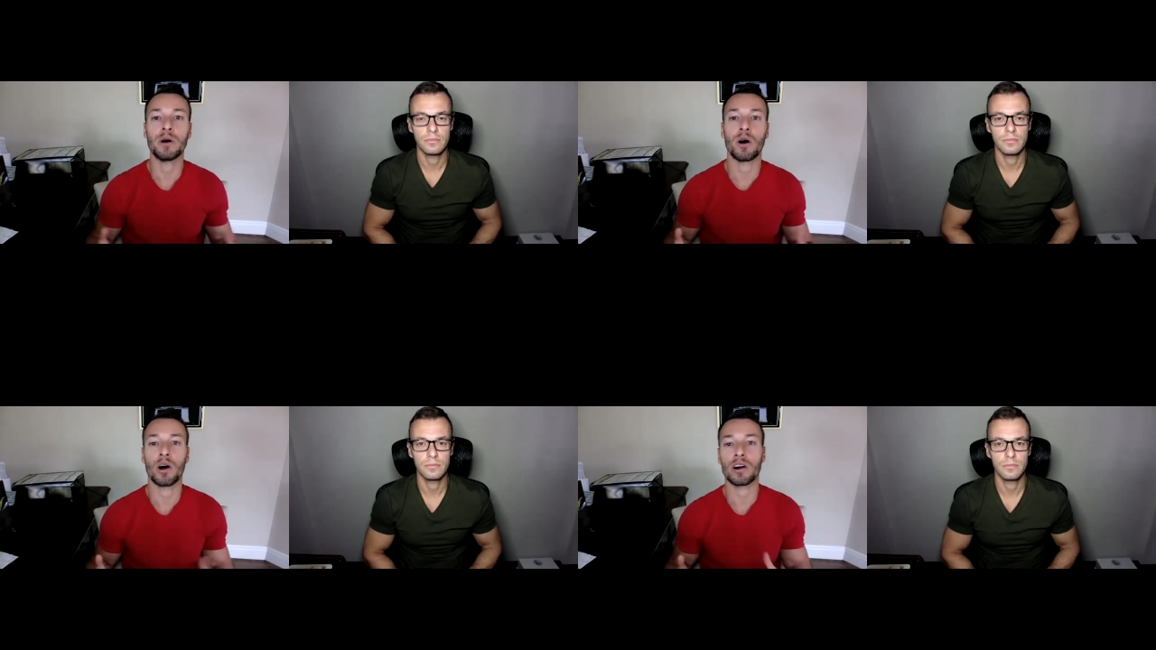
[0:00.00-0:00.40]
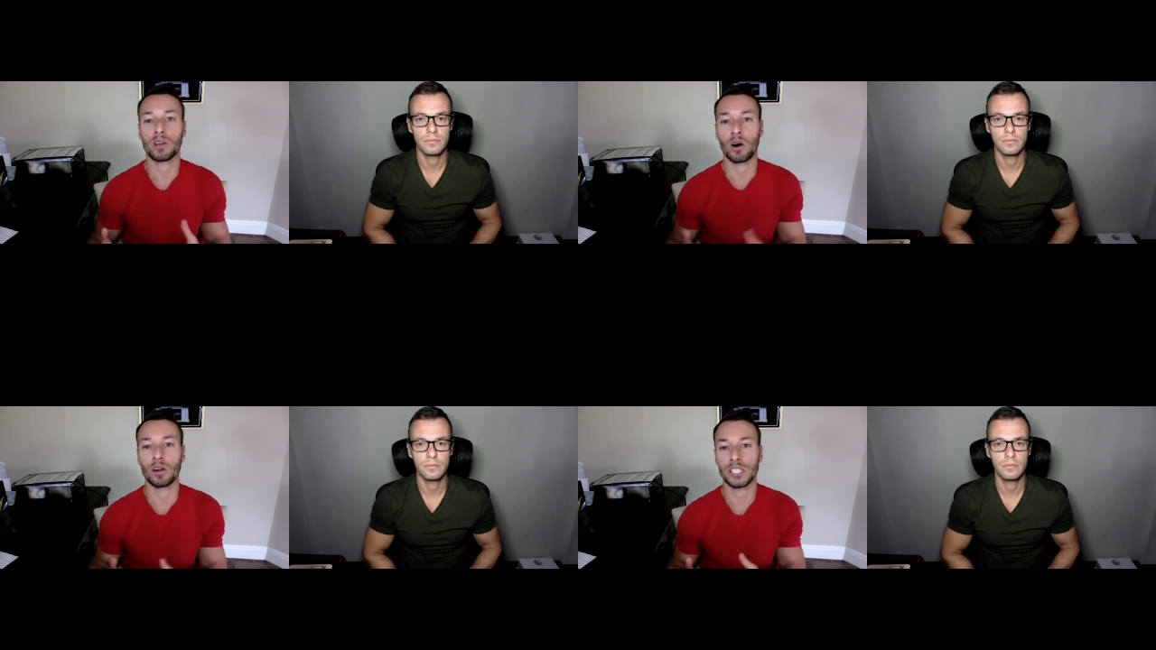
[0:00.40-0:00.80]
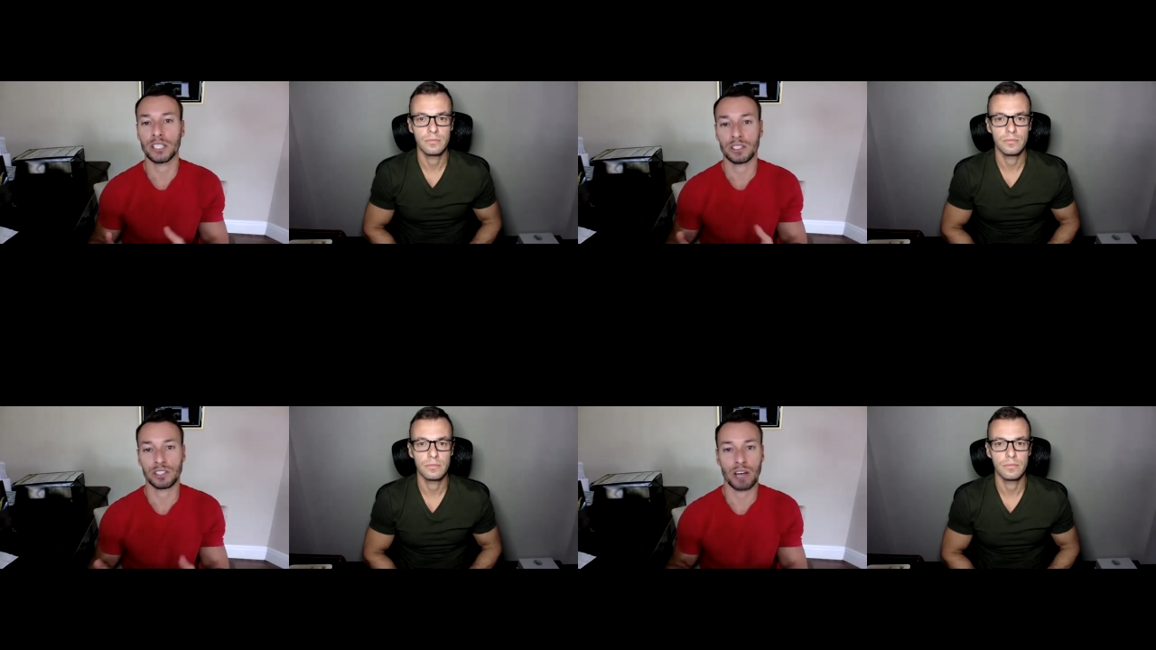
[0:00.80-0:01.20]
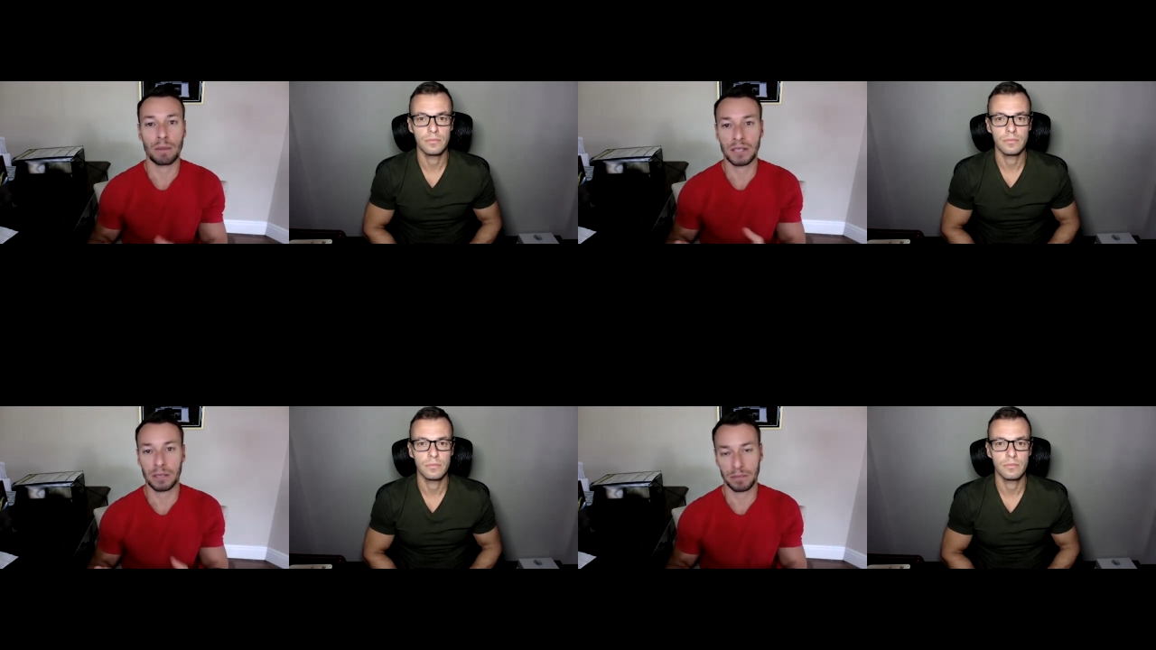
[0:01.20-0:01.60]
Speaker 1: are launching or
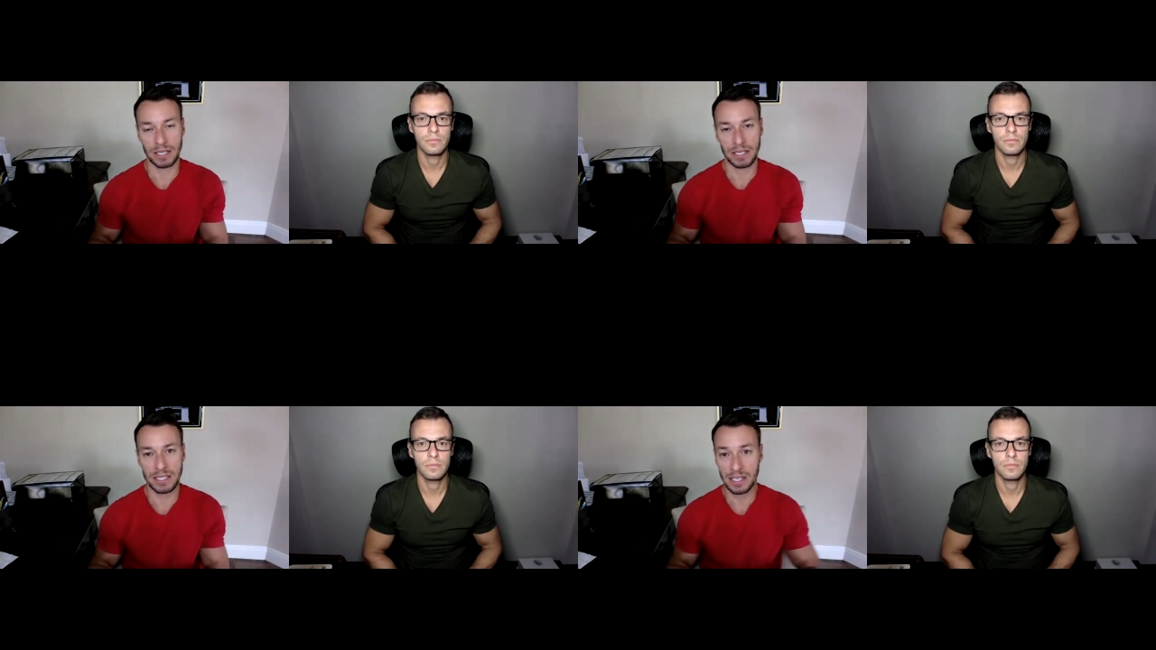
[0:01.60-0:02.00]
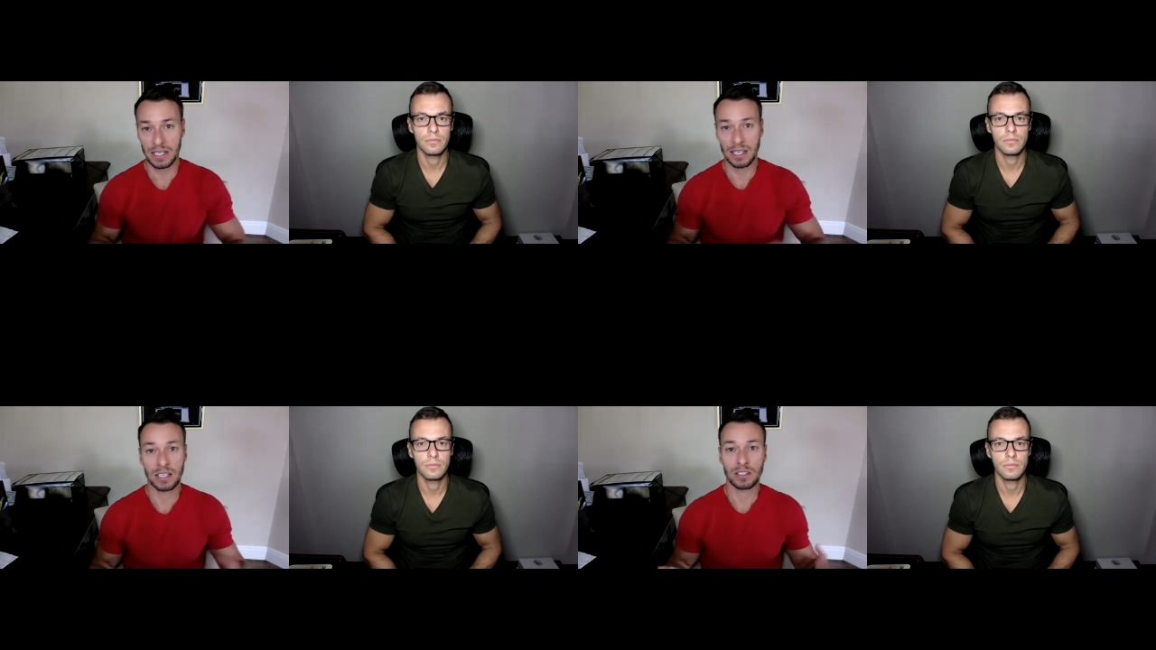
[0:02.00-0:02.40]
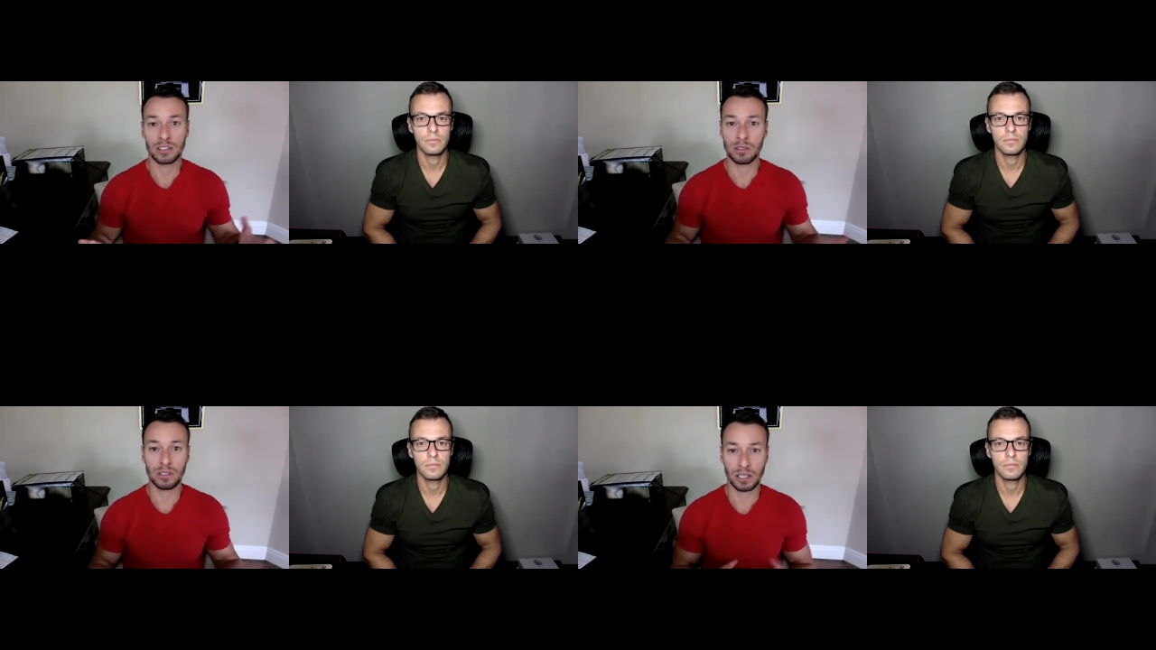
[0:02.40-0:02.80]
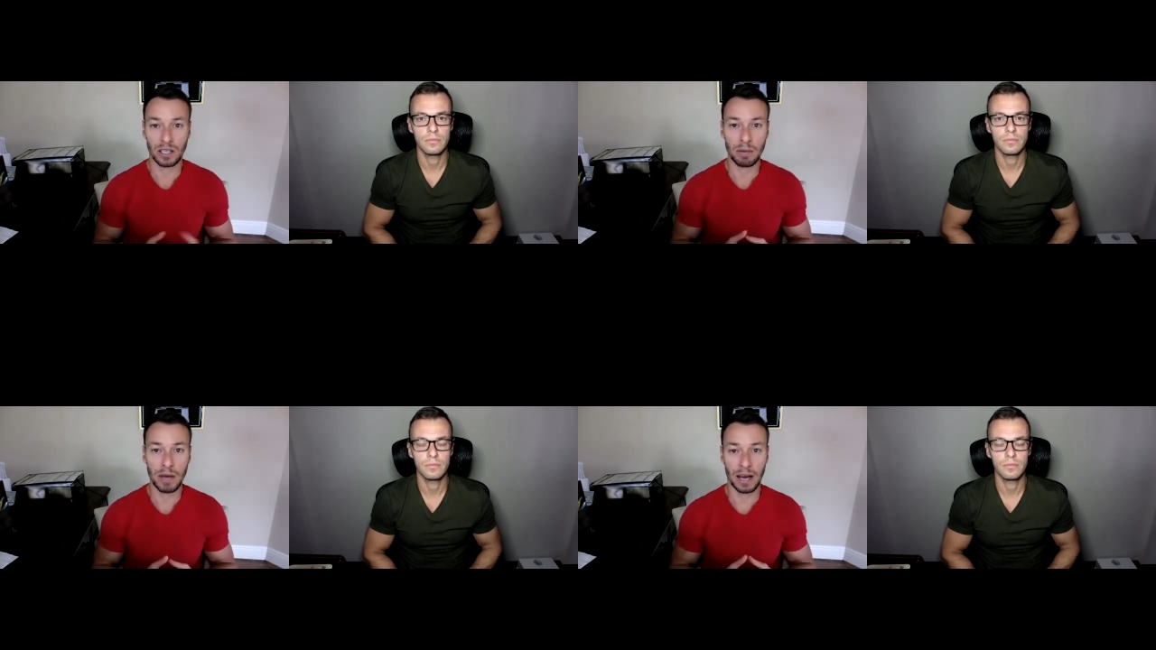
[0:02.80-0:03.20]
dropping a piece, do it on
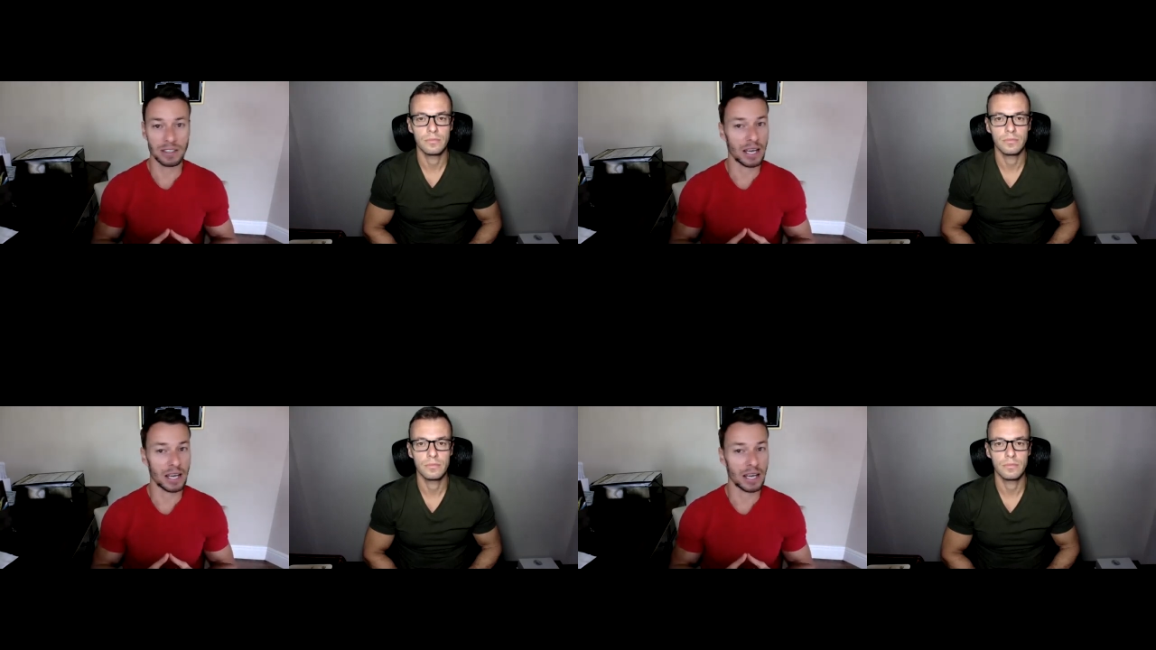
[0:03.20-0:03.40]
Clubhouse.